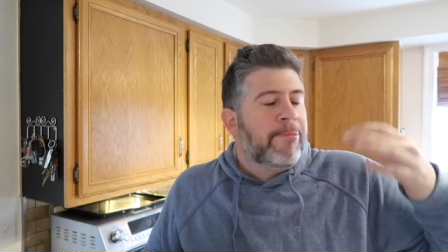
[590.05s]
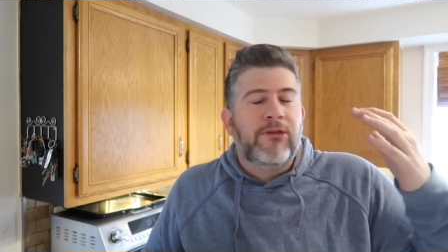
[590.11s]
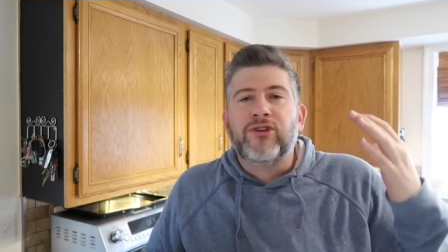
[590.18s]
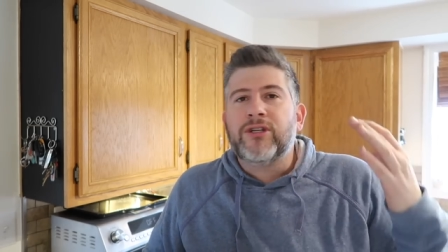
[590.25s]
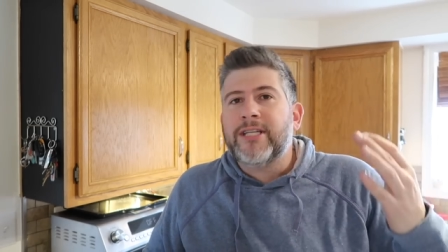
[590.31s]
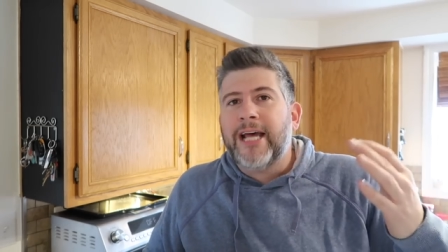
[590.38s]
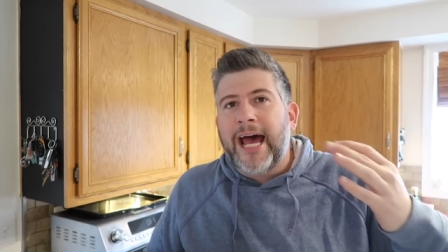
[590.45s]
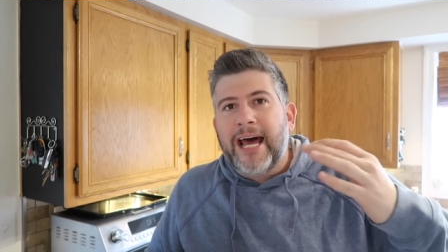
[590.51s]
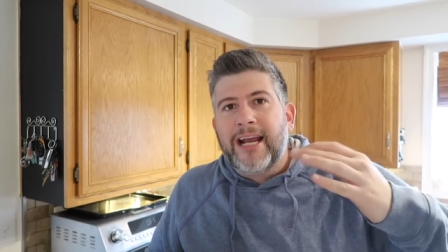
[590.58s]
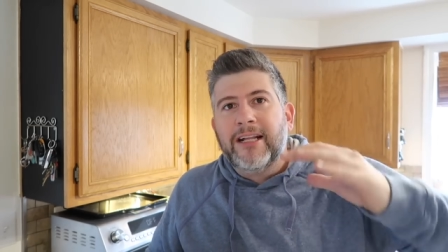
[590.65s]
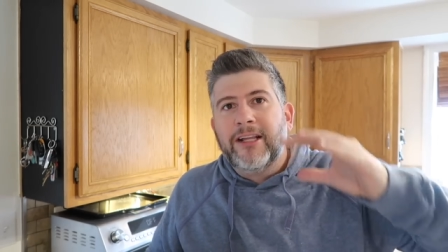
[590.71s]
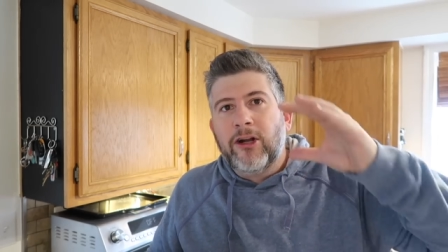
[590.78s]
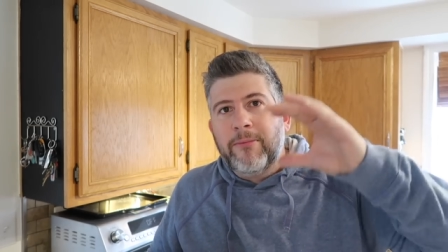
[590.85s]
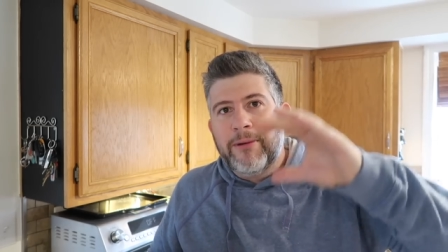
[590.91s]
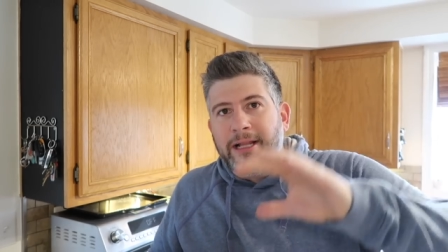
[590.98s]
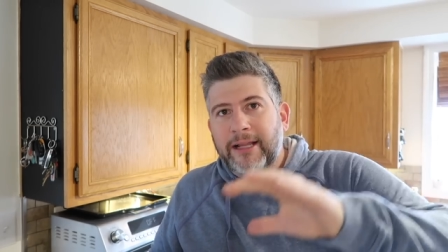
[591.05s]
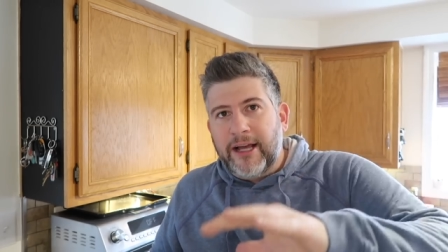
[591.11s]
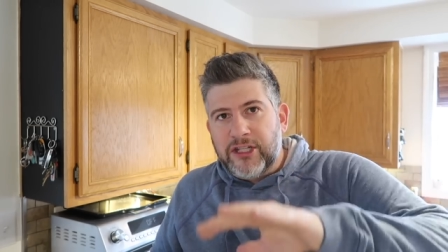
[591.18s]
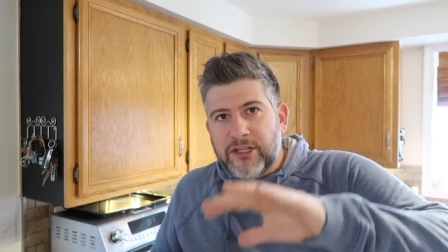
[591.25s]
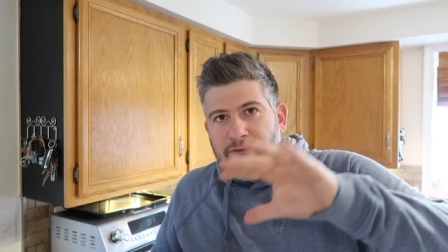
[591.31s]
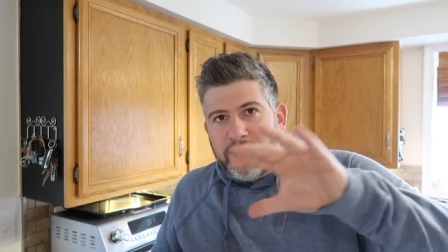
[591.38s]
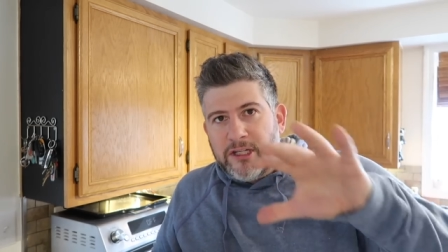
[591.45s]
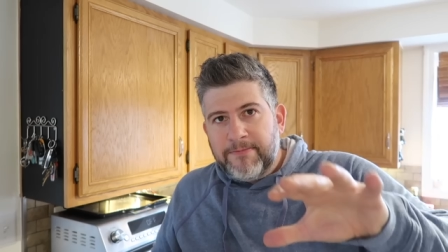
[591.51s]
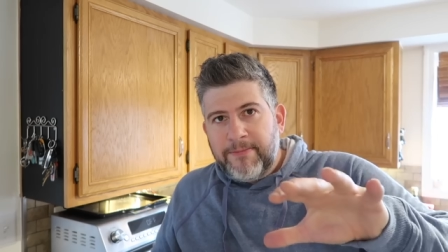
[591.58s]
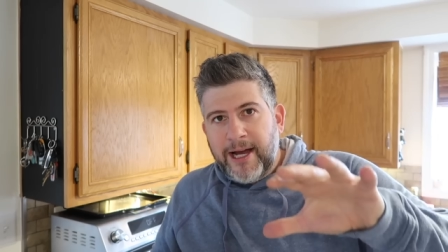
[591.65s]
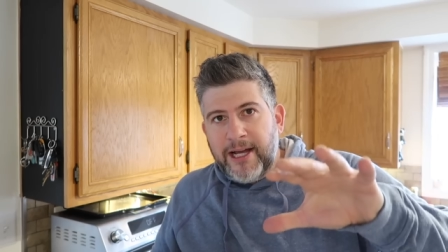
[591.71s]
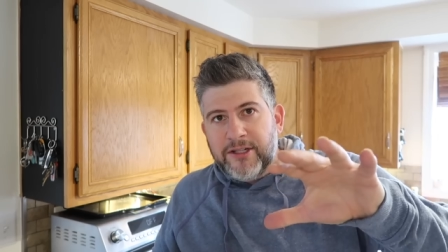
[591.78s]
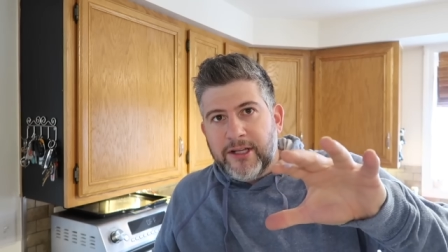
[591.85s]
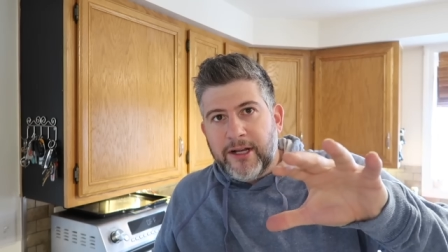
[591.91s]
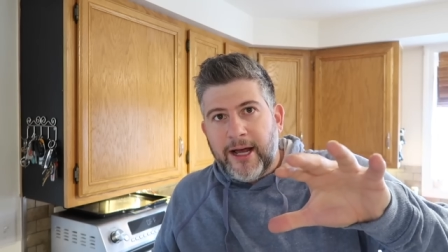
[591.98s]
just add a little bit less of the
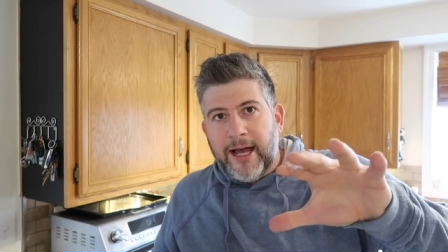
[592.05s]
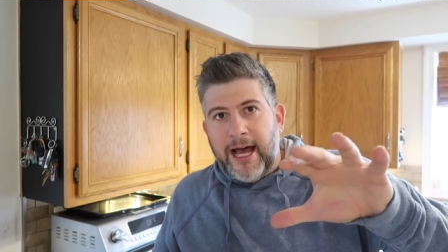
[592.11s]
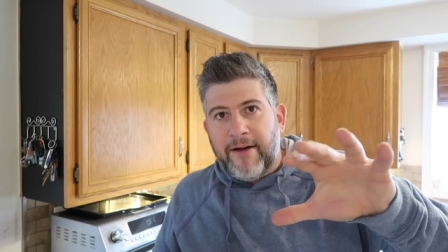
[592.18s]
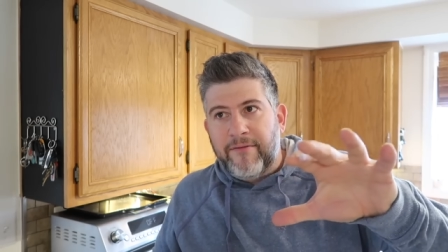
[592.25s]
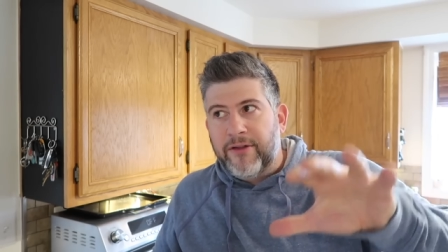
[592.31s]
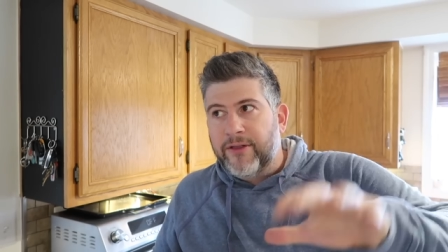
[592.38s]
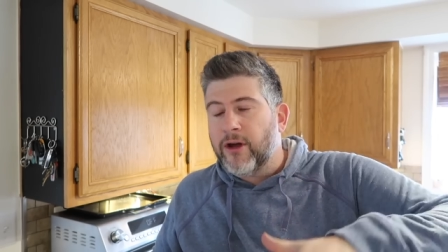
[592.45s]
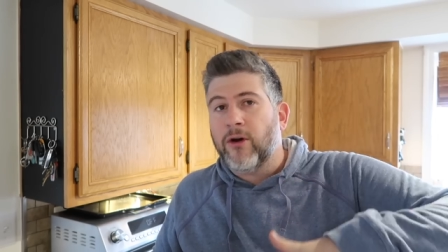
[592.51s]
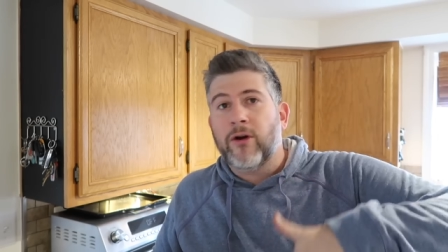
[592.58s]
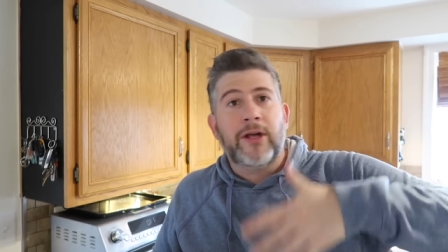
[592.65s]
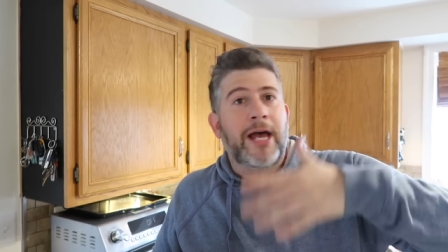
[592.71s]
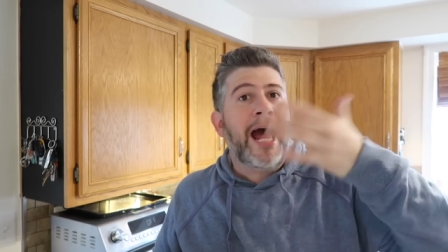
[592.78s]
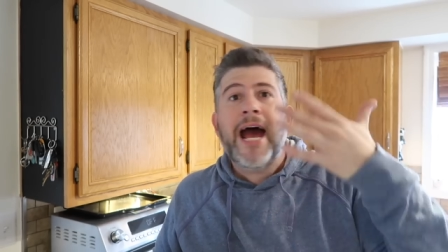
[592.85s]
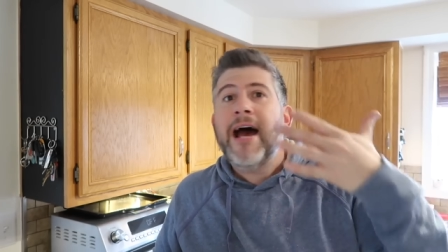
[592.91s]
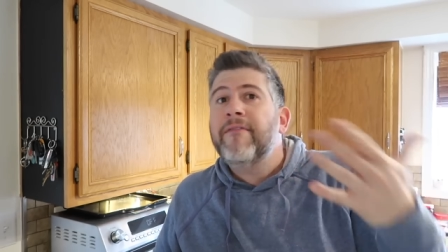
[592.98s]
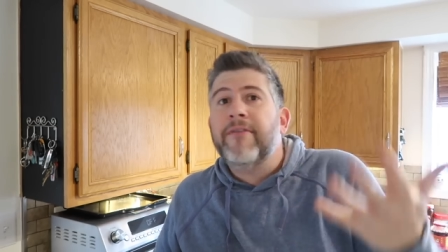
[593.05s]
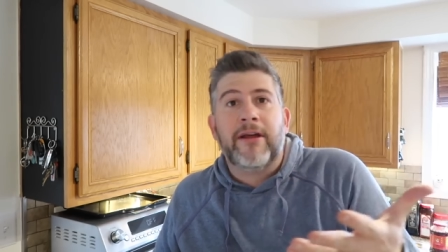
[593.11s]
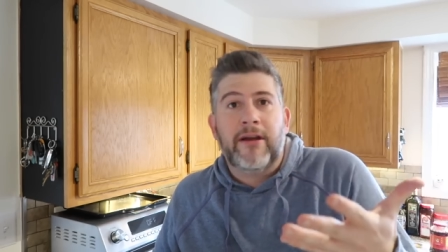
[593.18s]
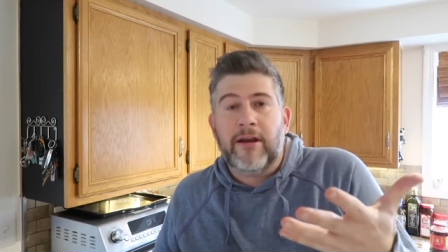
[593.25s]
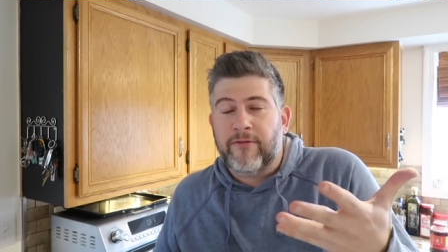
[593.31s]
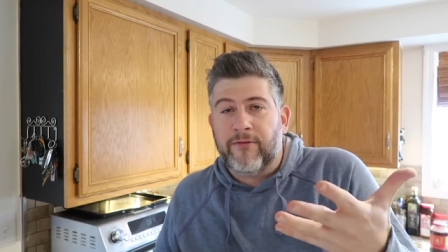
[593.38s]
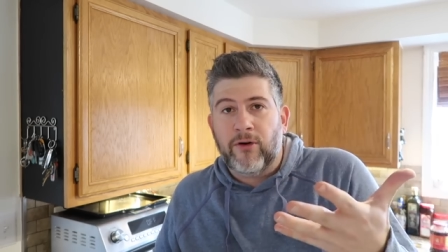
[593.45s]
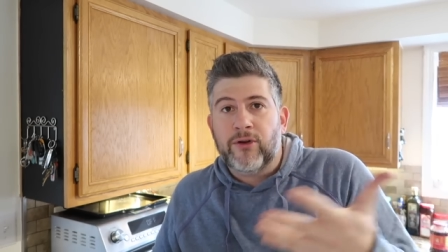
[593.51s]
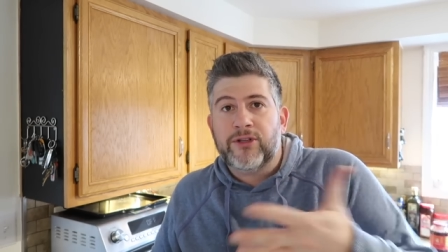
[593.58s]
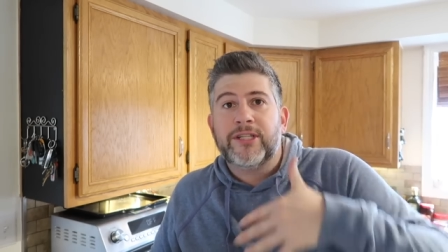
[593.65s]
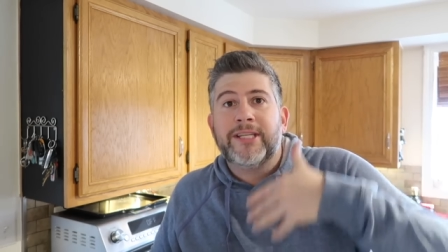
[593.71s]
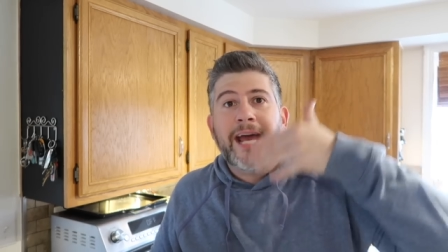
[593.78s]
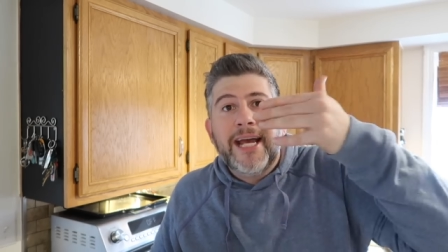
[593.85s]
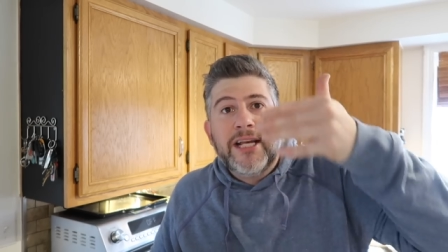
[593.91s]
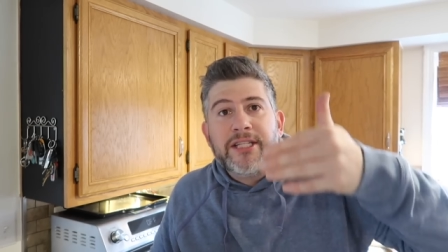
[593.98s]
spice that I have in there. Have it at
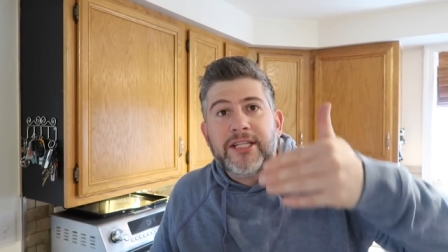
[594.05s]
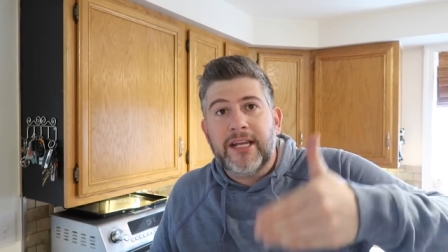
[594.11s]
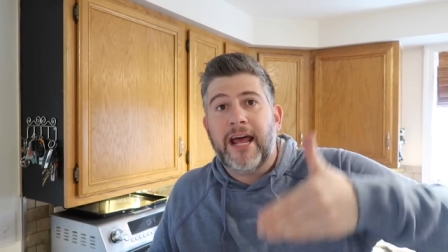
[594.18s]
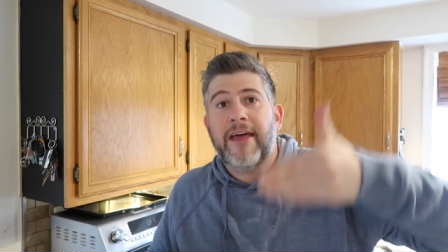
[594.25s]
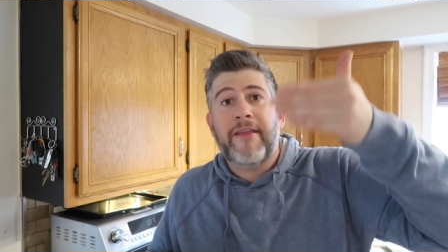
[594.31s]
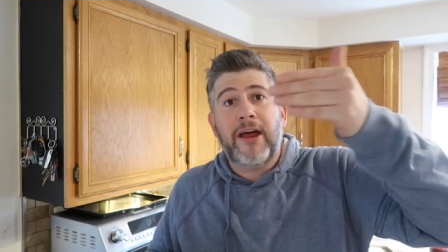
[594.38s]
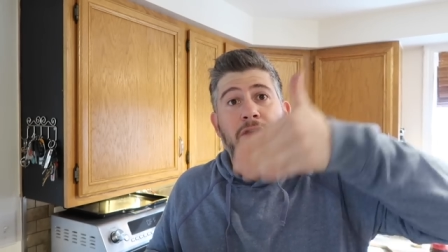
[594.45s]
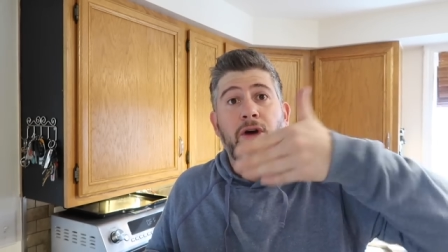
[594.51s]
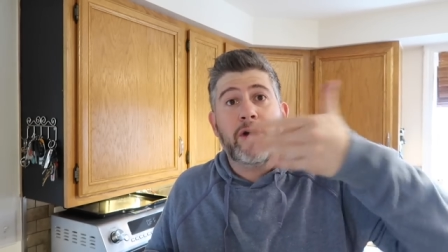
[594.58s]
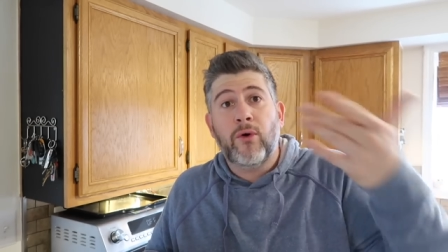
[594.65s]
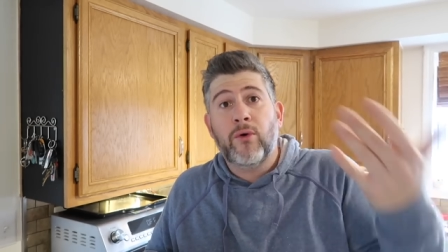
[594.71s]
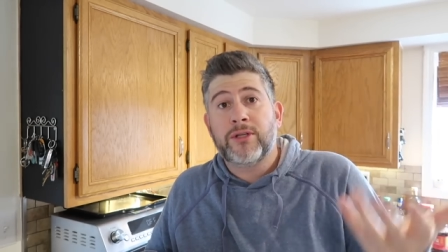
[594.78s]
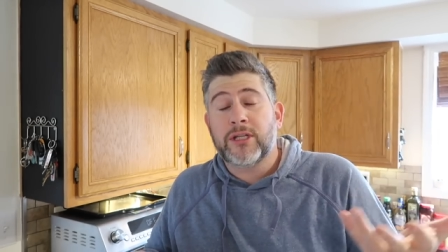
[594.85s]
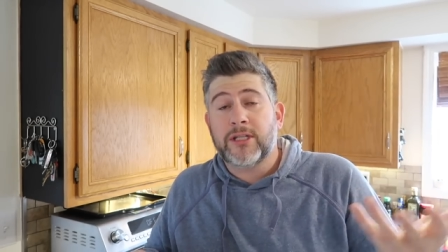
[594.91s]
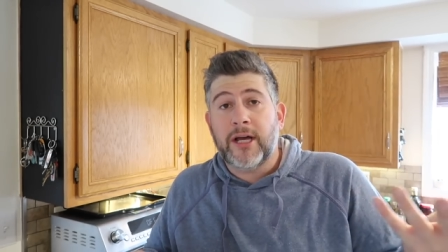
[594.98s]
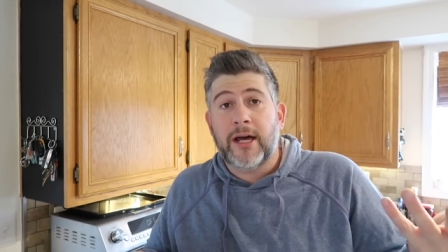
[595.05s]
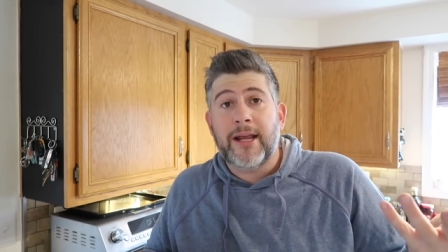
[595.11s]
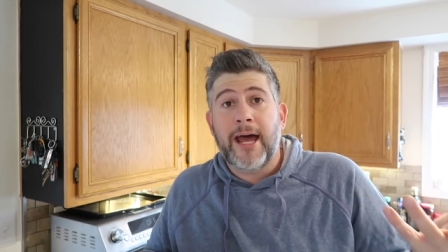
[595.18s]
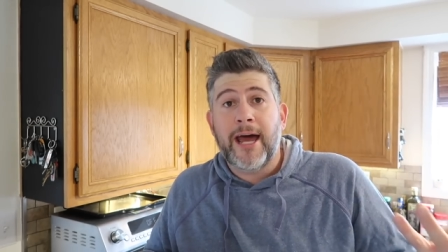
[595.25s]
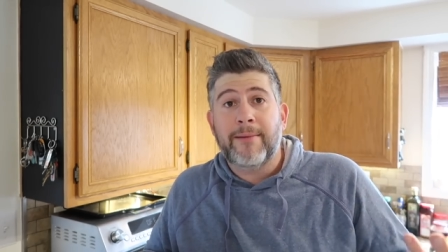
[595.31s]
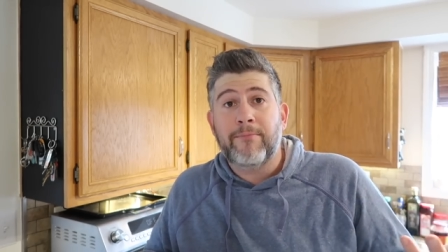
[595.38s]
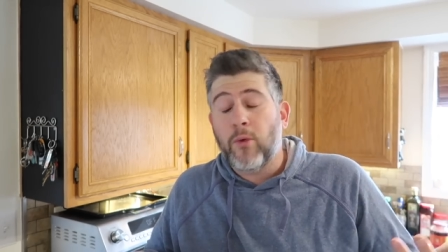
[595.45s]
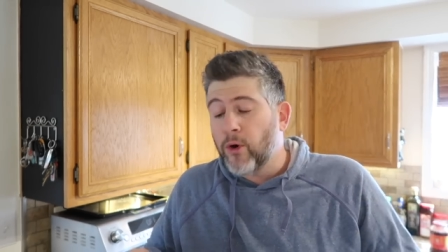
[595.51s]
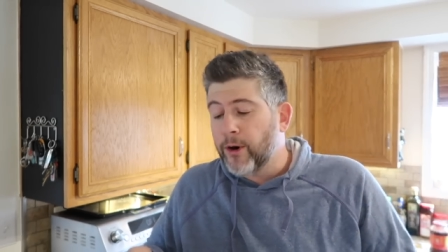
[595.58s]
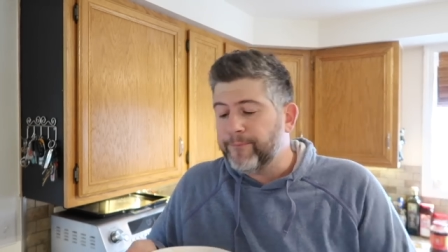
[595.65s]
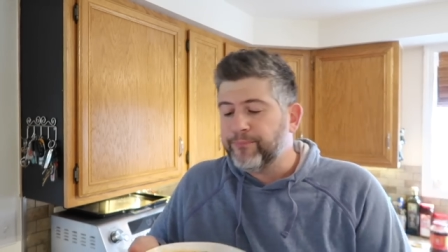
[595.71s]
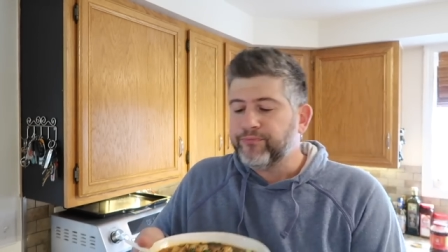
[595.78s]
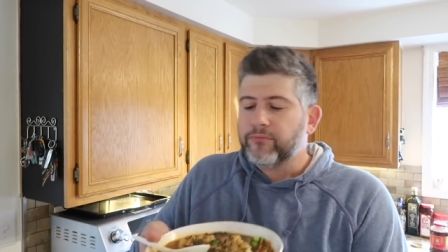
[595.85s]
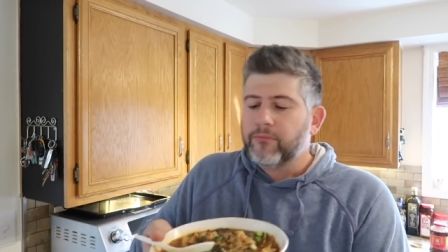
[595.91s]
first, taste it, and then you can always decide to add more.